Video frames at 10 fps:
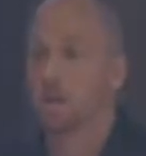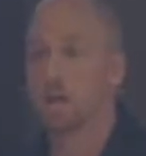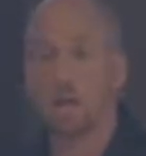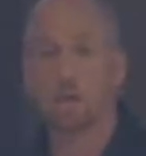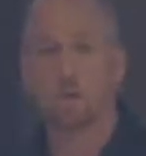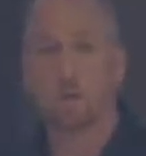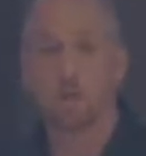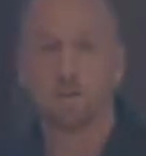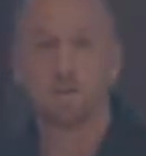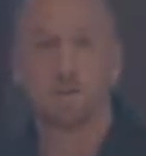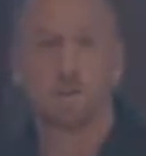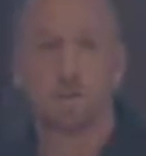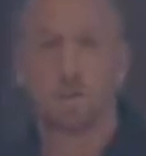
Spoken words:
In other words,